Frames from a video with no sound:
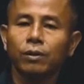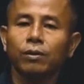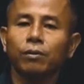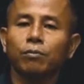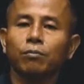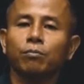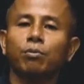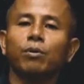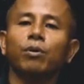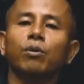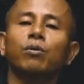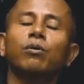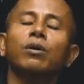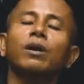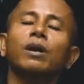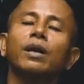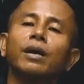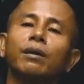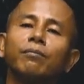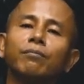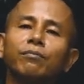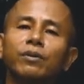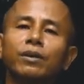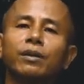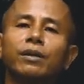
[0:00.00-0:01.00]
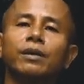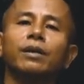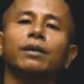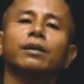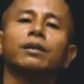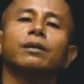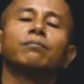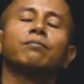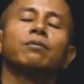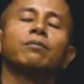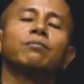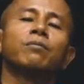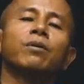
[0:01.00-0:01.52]
Proclaim the
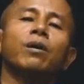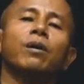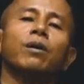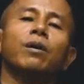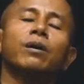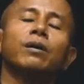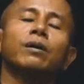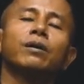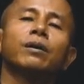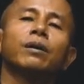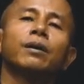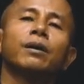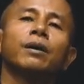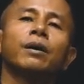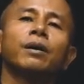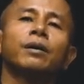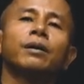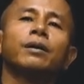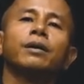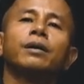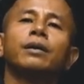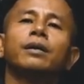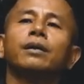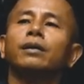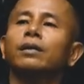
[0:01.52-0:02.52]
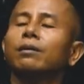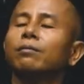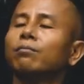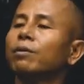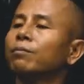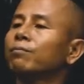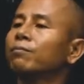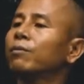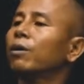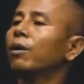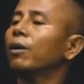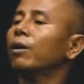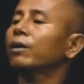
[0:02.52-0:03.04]
kingdom of God. The kingdom of
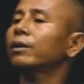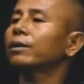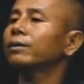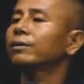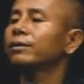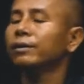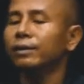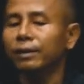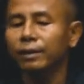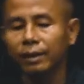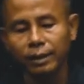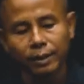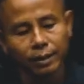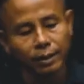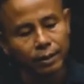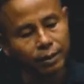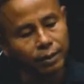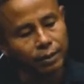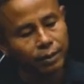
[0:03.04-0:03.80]
God is near.